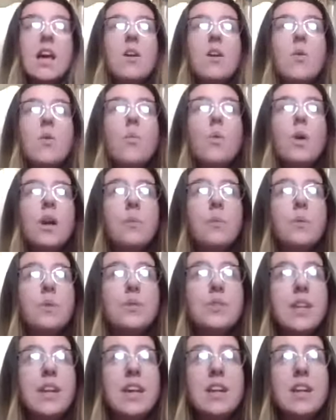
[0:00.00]
What I will
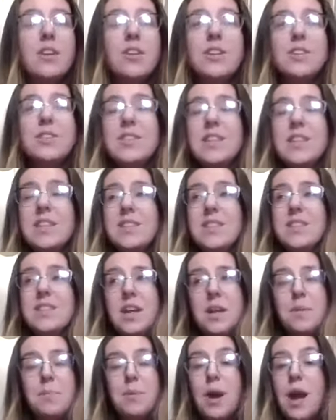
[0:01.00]
say here is that the
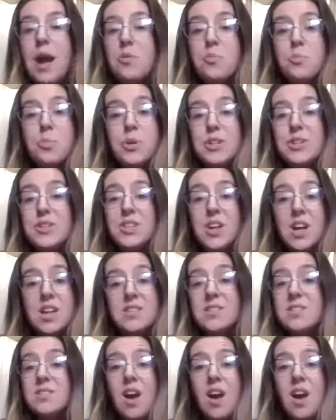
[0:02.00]
diaper output
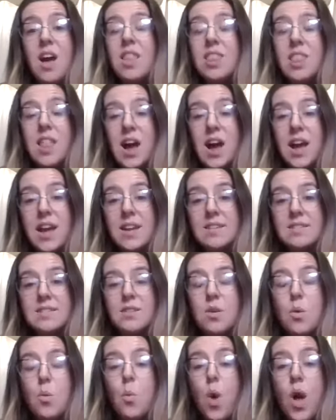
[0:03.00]
does not lie.
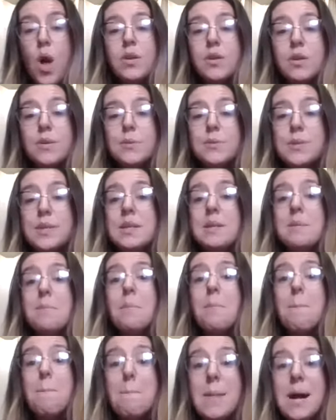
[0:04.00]
What goes in
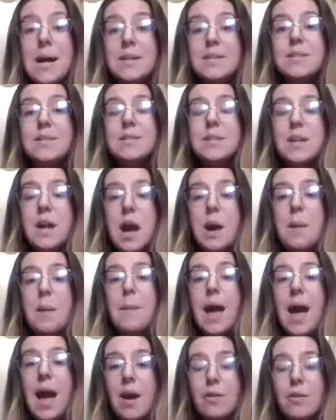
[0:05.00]
must come
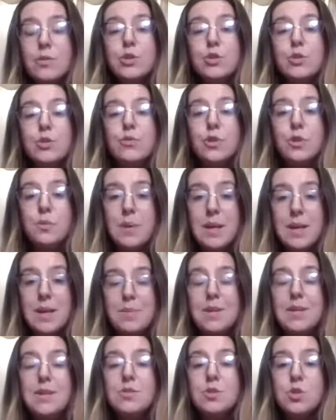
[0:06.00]
out. So if your
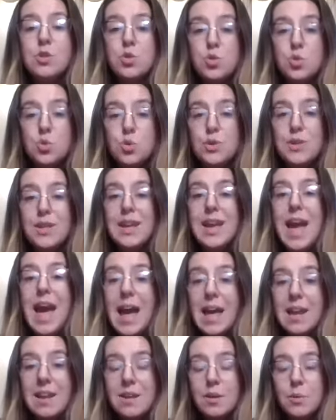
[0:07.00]
baby is stooling
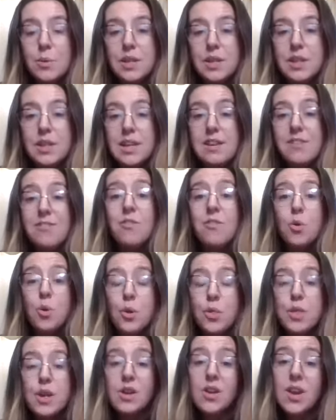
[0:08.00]
adequately for
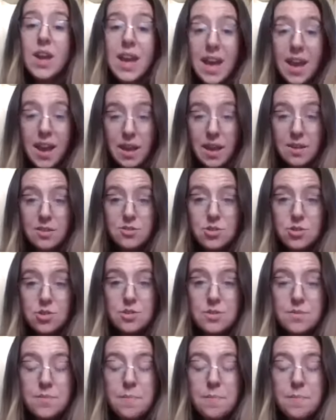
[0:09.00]
their age,